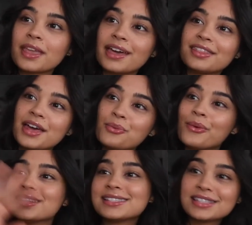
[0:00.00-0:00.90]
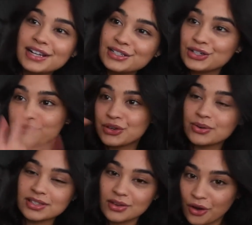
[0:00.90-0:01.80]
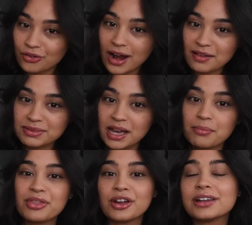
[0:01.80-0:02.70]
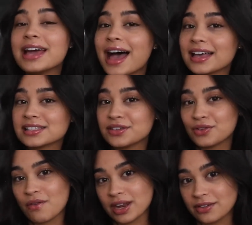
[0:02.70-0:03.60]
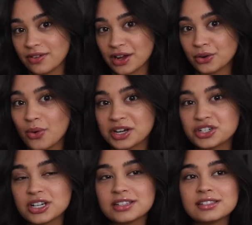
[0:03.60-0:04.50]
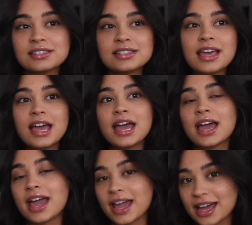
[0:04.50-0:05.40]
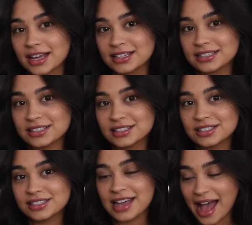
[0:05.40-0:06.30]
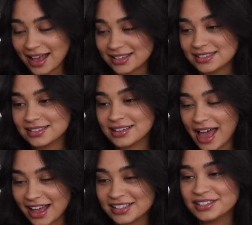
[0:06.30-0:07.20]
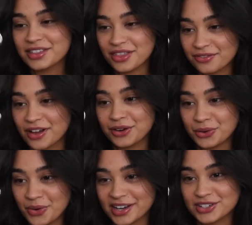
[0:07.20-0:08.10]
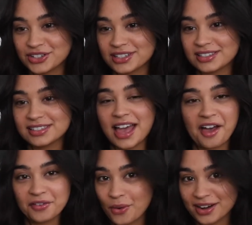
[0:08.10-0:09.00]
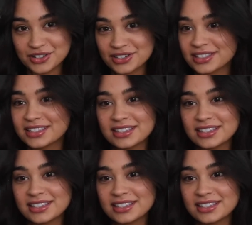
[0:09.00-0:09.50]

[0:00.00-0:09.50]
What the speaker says: And then once the interview is all wrapped up, they're gonna ask if you have any final questions, and ask the final questions. Have questions